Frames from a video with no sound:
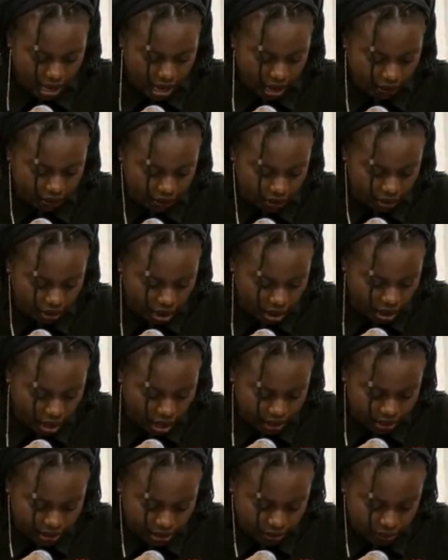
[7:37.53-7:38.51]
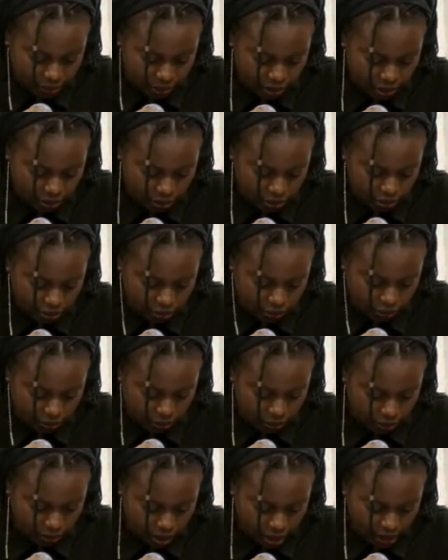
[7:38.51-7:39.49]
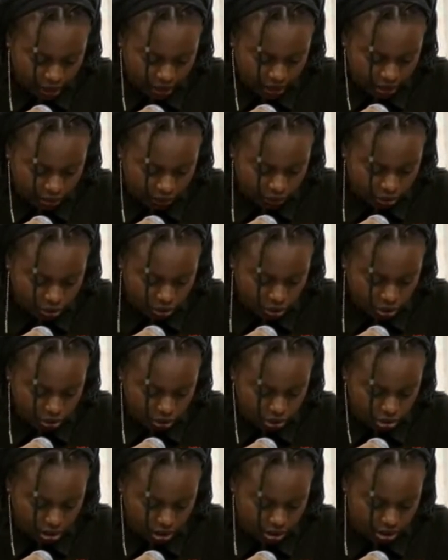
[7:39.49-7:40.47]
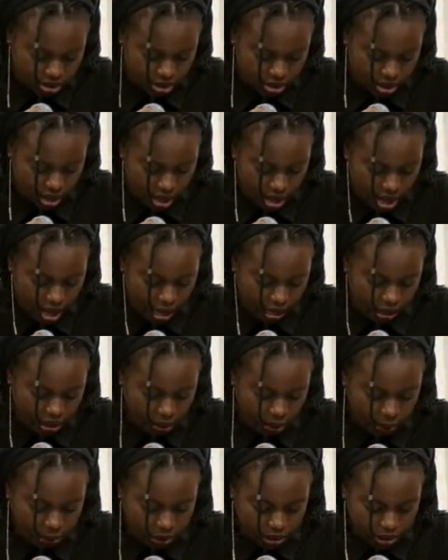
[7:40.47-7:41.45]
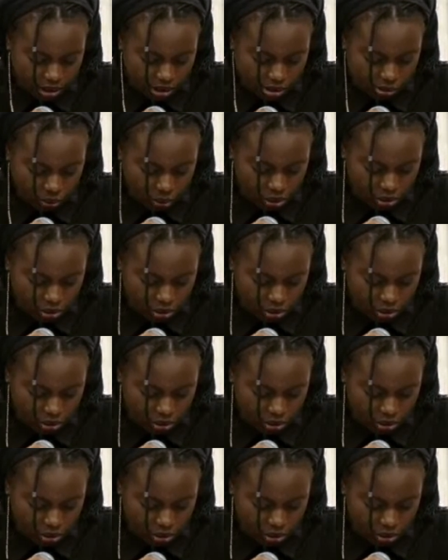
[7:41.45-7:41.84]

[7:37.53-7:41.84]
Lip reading: having our hearts sprinkled from an evil conscience and our bodies